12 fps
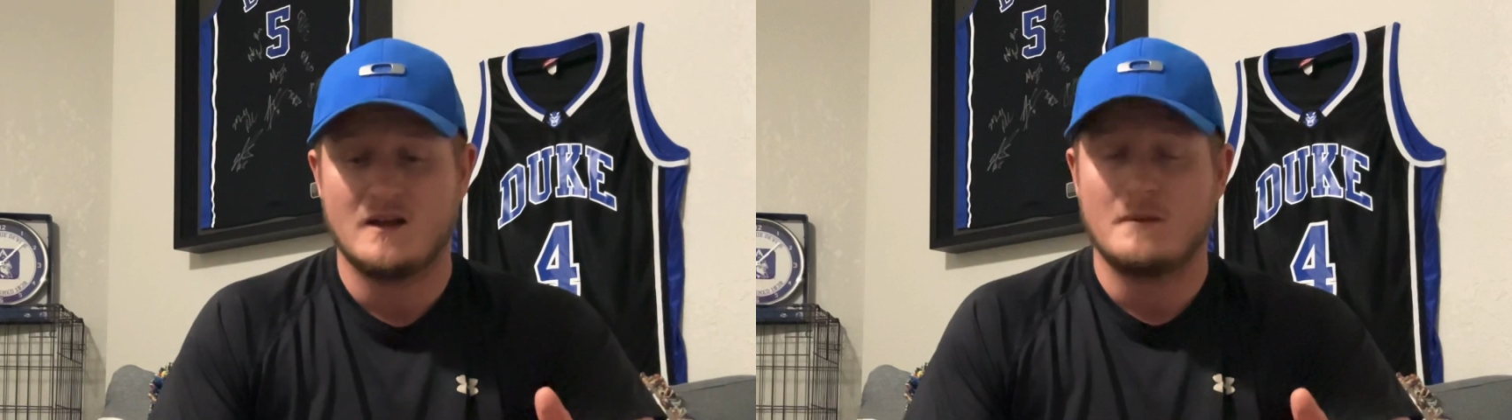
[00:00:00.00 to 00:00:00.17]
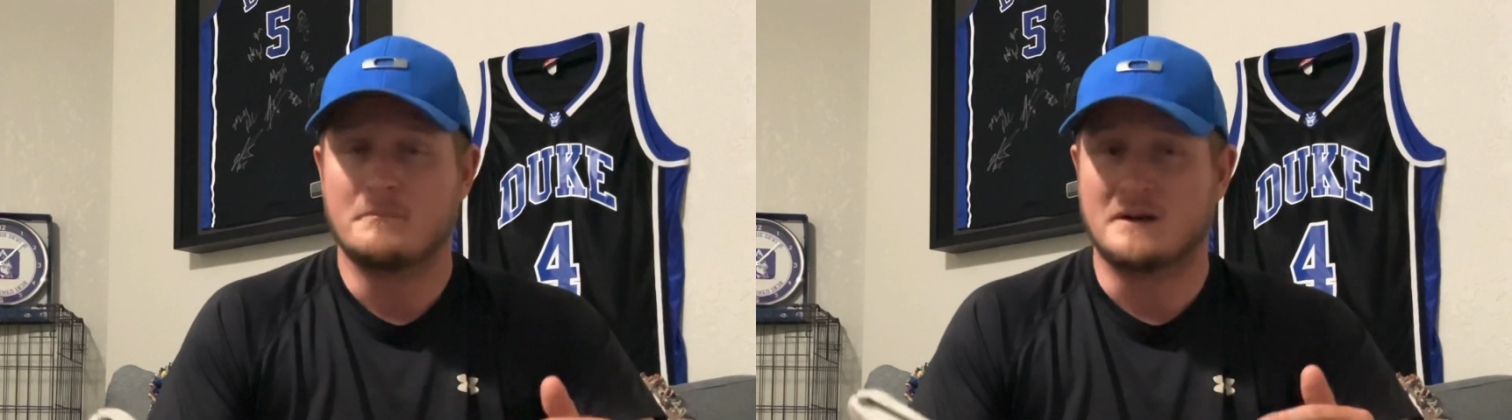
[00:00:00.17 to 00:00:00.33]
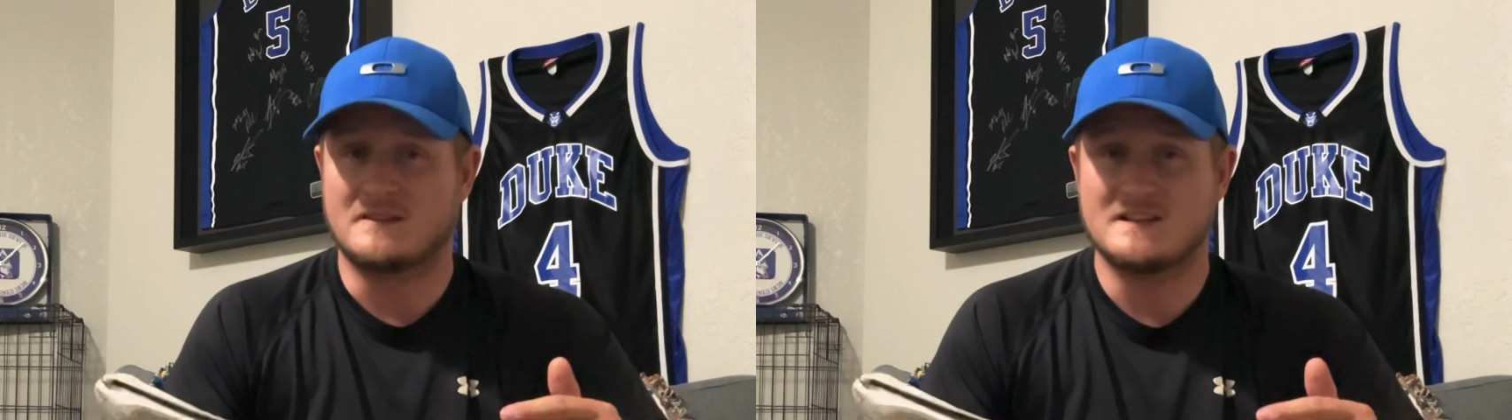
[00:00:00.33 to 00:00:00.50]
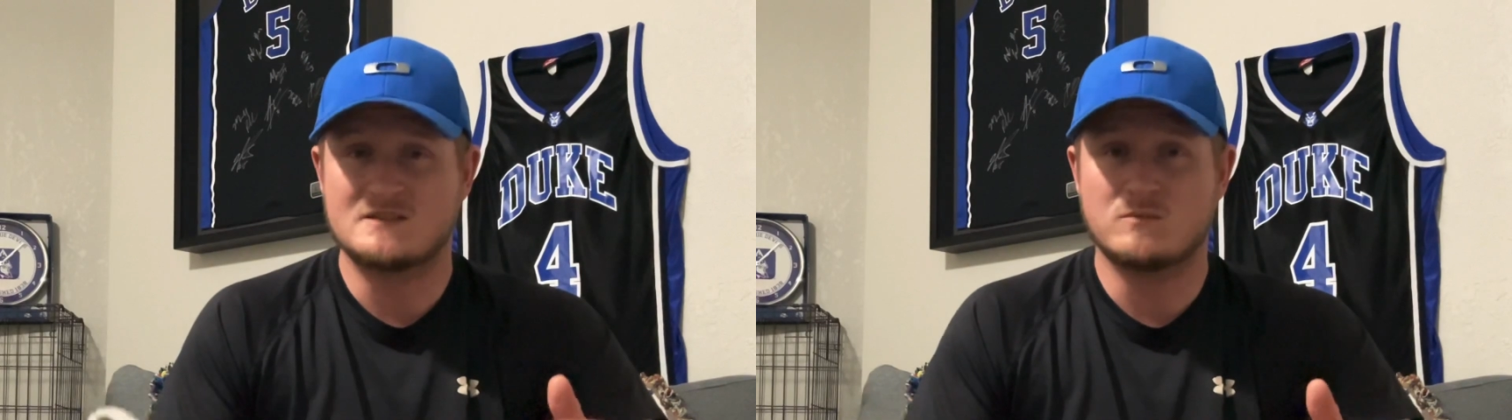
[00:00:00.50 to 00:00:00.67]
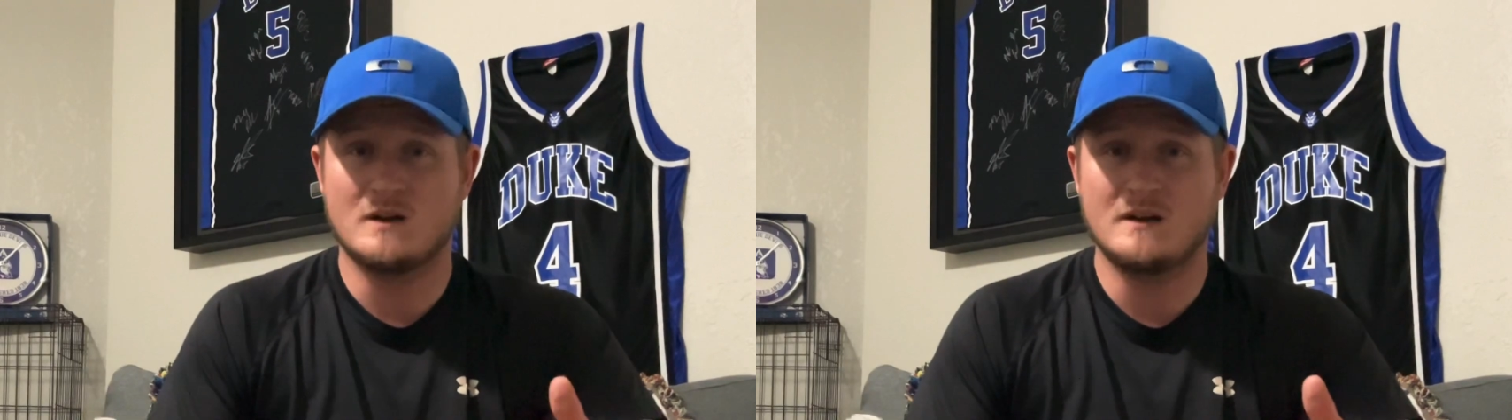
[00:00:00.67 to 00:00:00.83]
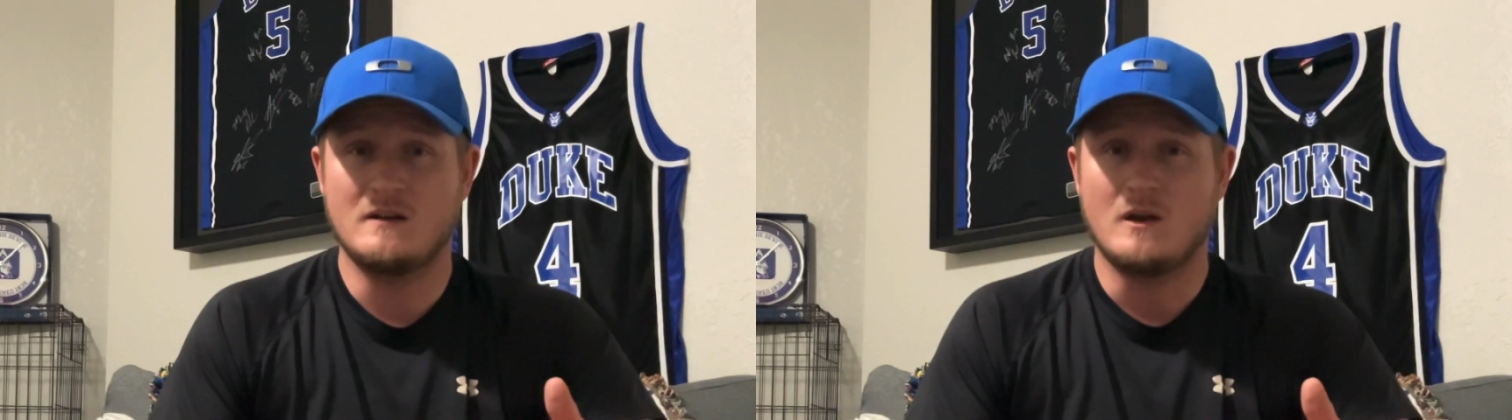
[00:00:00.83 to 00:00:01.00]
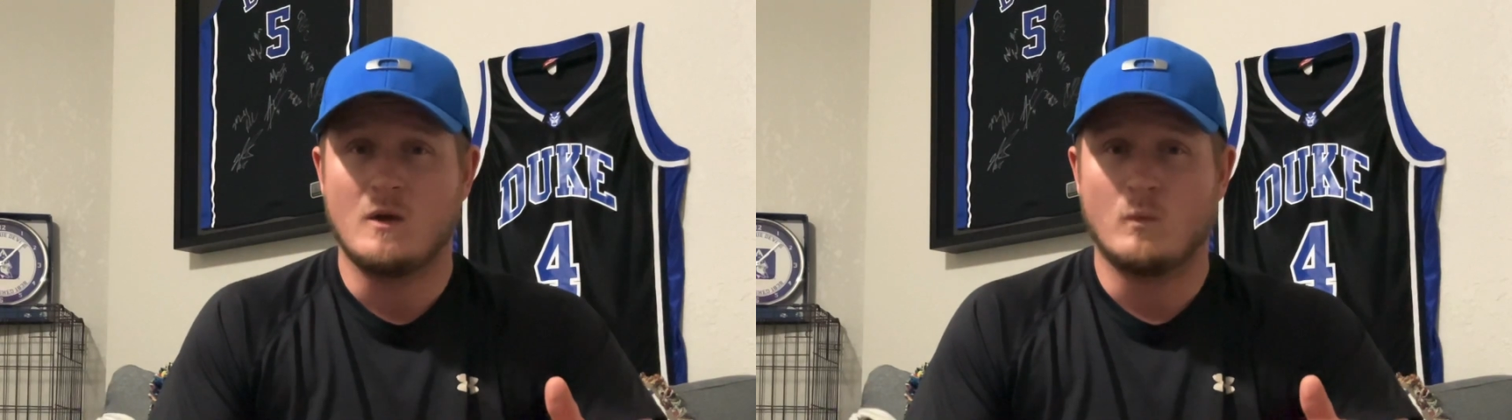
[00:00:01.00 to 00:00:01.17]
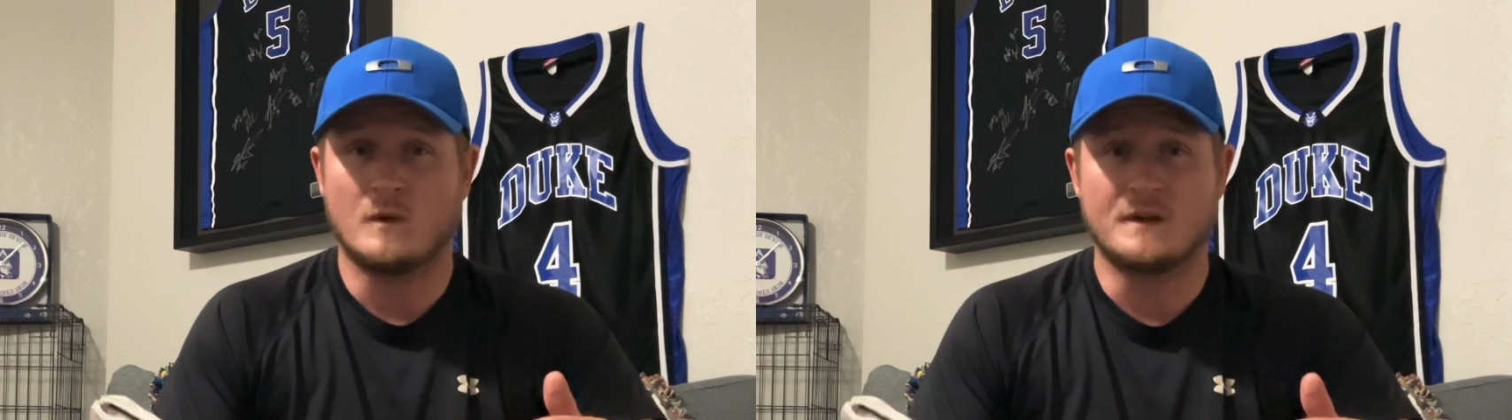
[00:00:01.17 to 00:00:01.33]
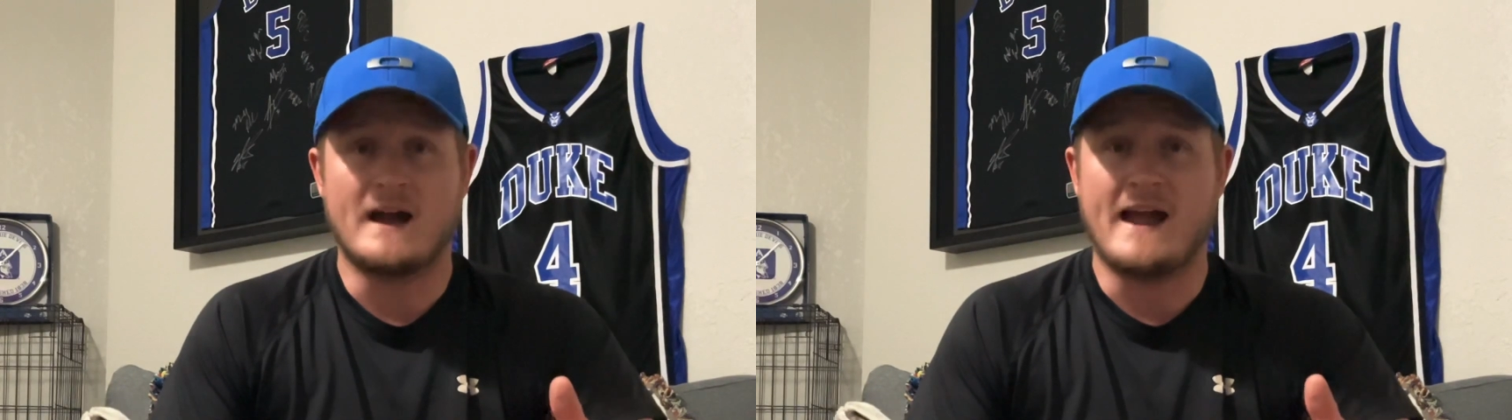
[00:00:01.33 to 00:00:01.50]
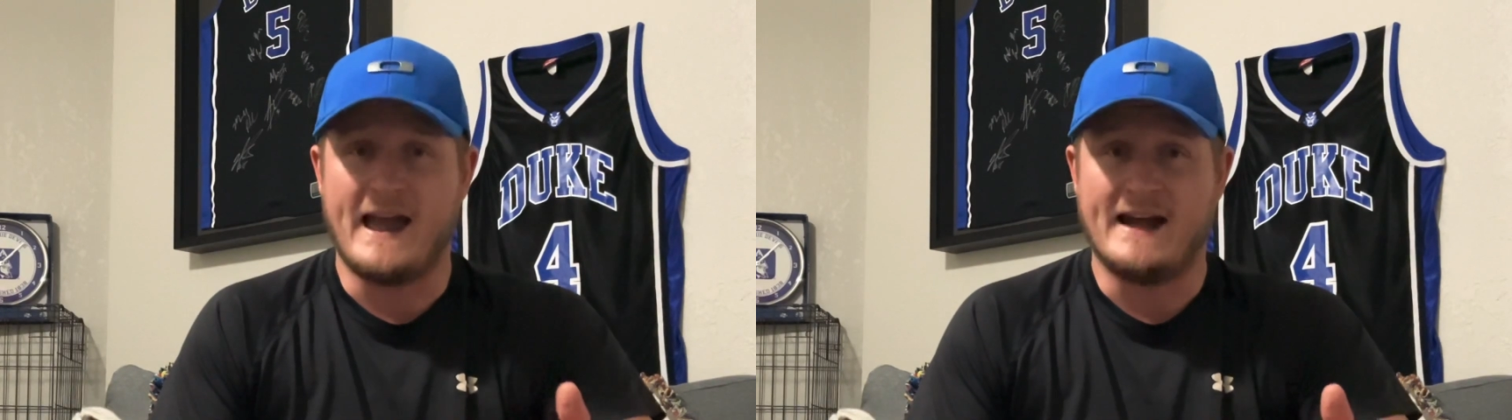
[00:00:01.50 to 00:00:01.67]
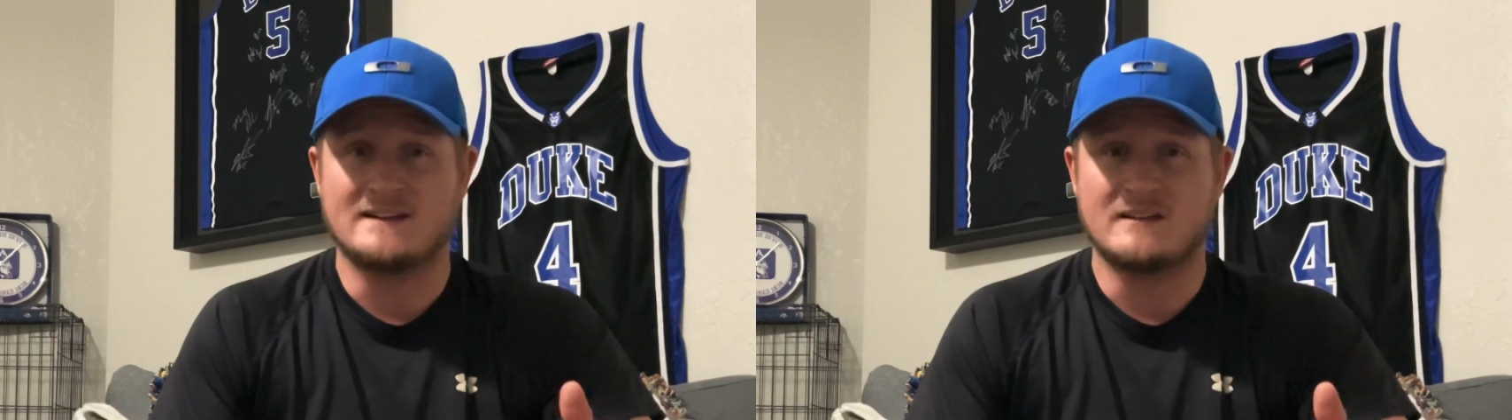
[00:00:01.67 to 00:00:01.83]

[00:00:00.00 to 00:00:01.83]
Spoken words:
But this one will not add